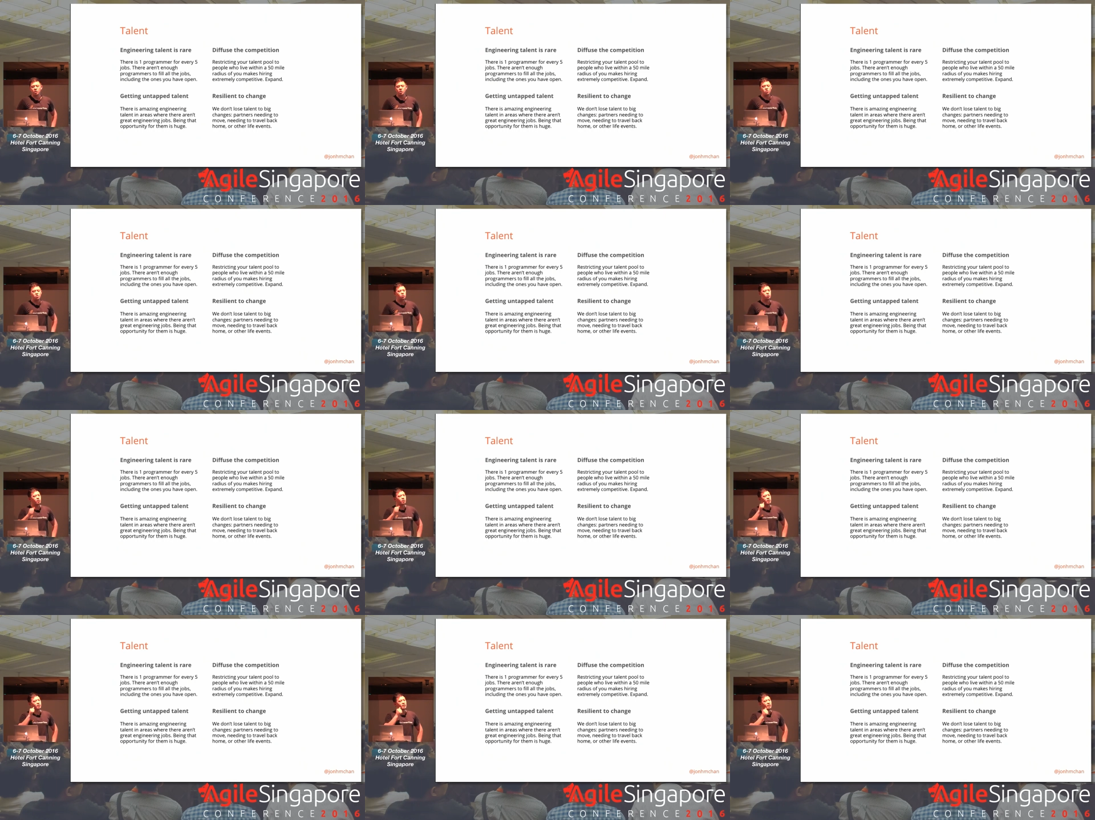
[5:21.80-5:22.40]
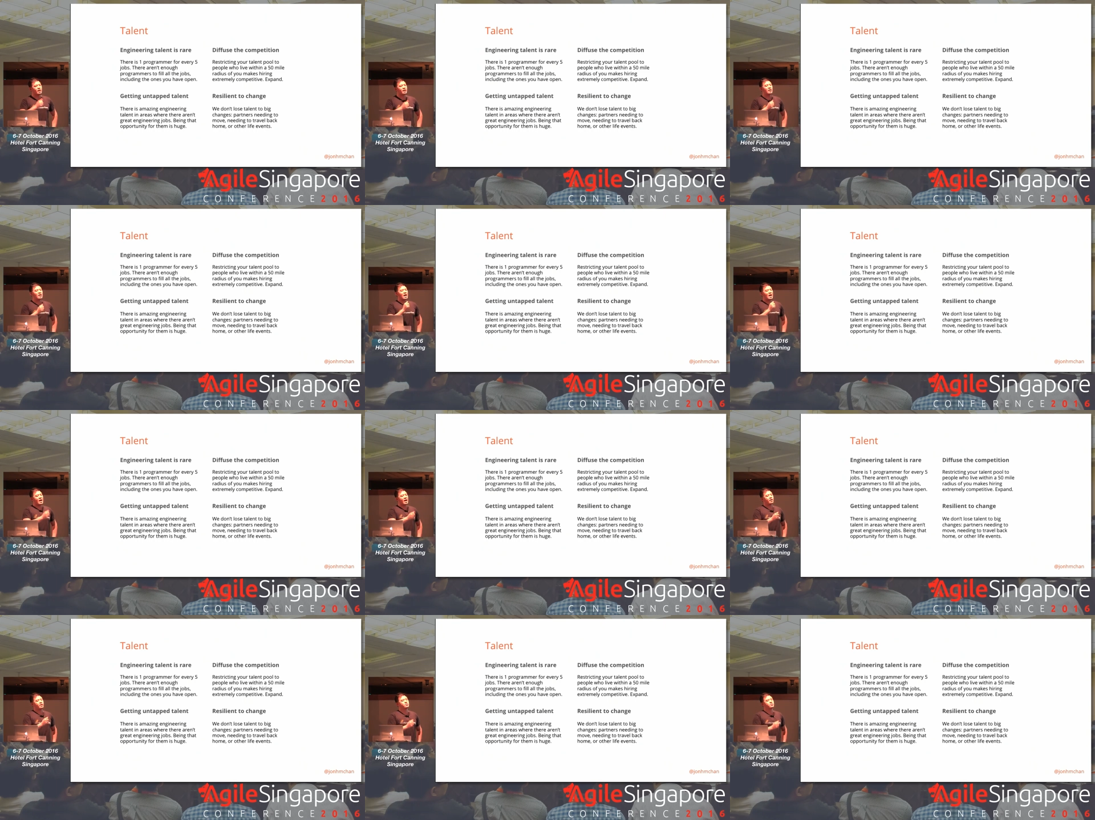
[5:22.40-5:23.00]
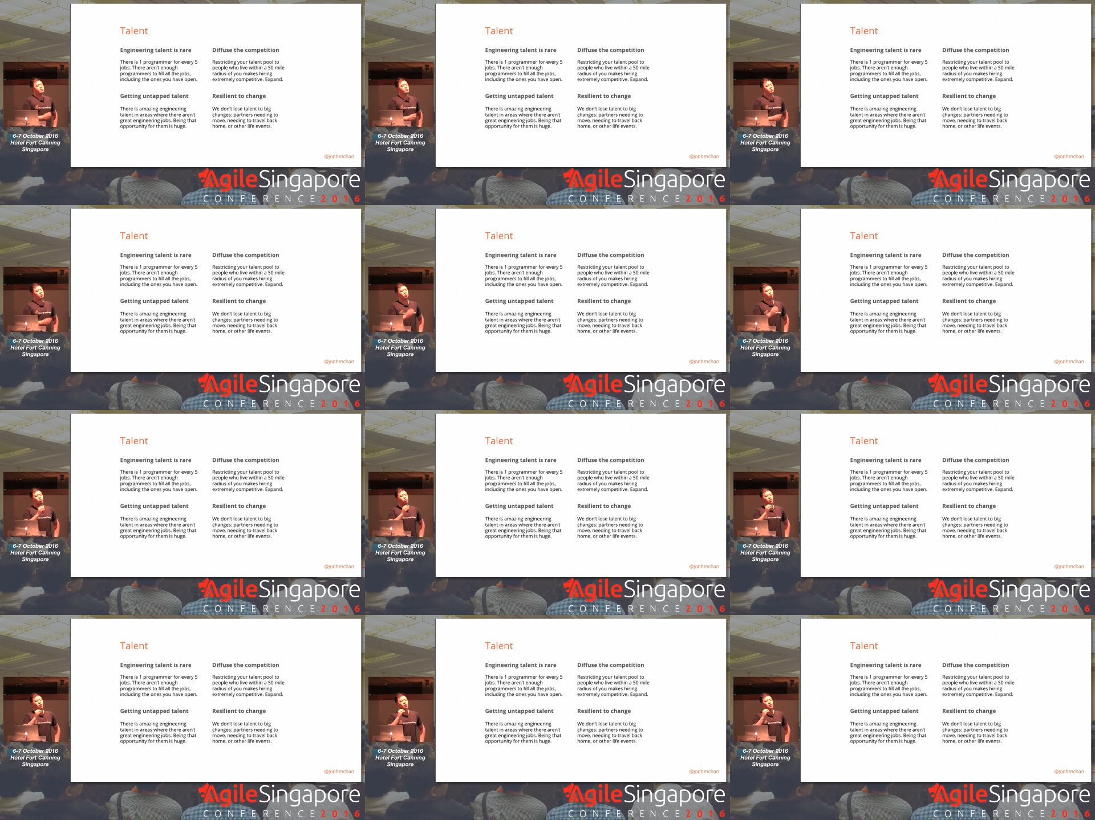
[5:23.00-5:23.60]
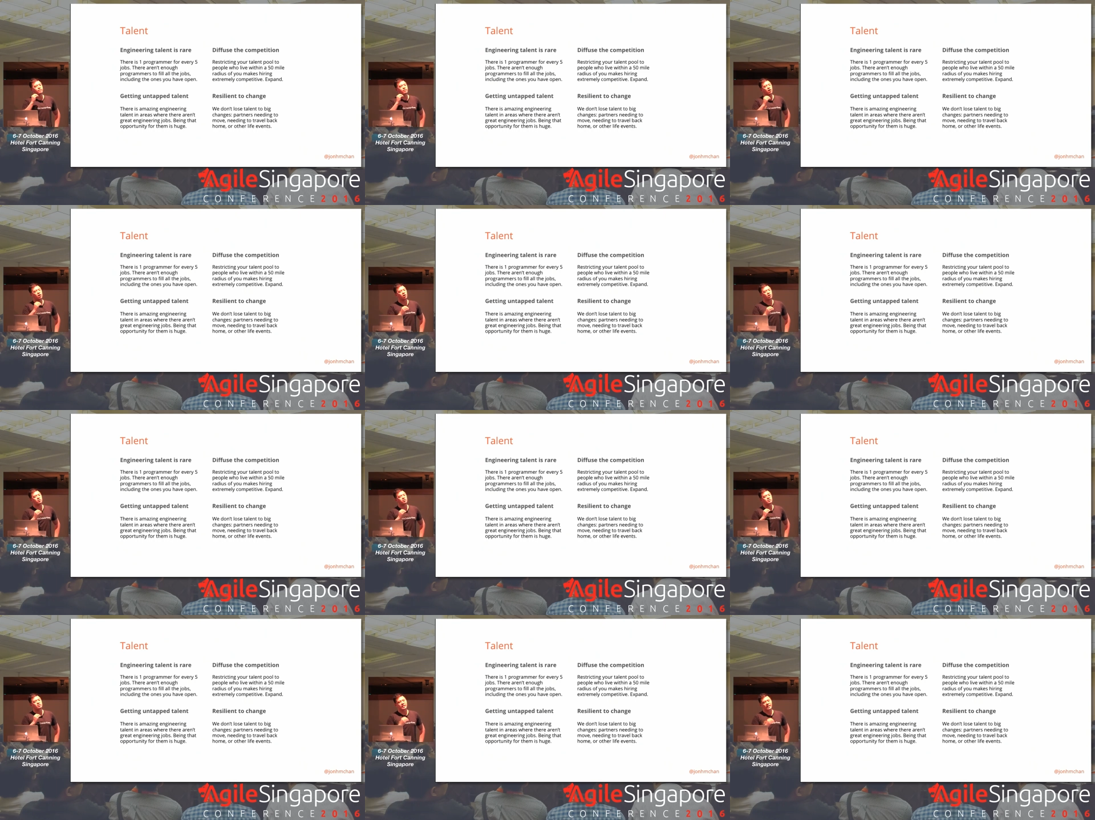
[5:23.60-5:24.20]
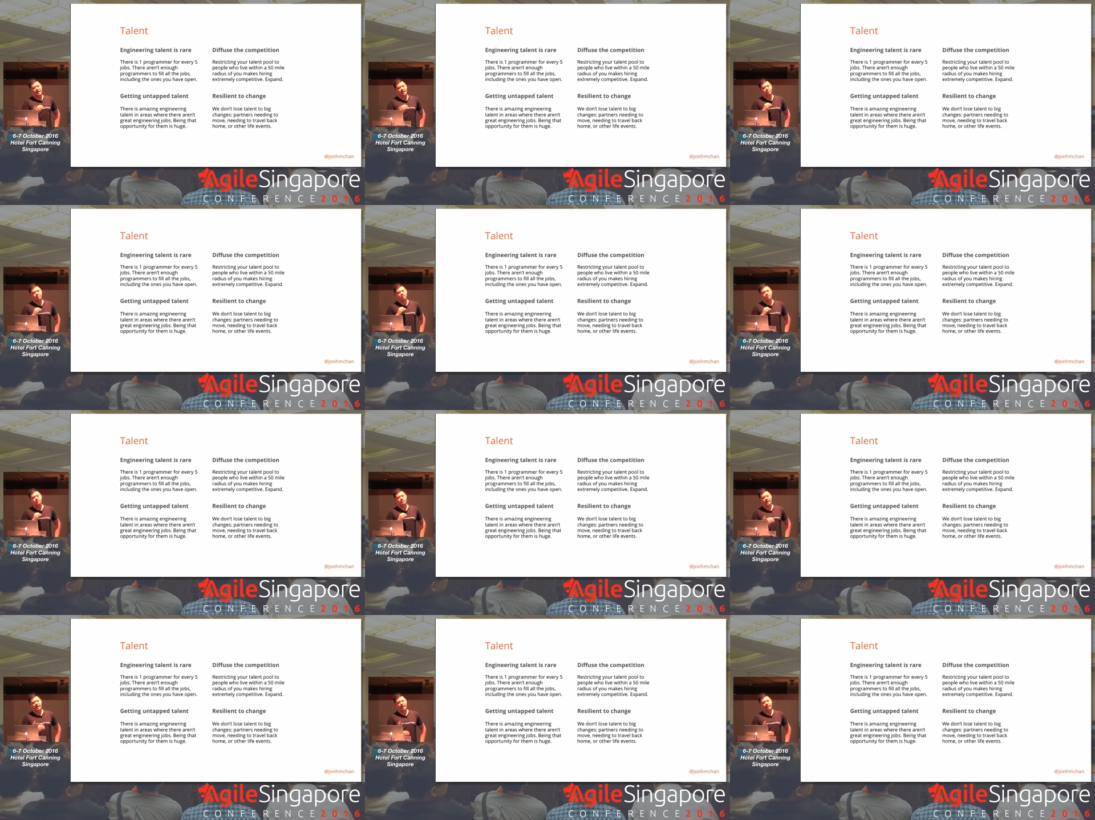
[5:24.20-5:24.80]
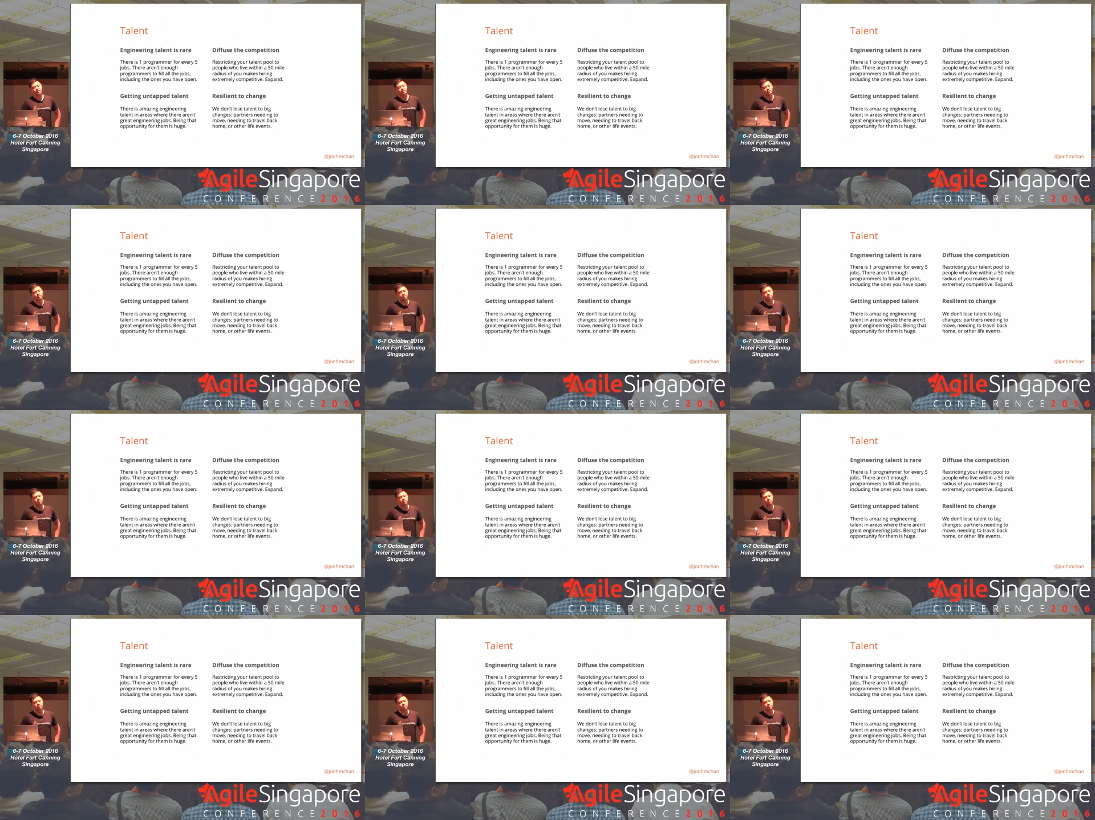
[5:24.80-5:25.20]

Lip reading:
(no speaker visible)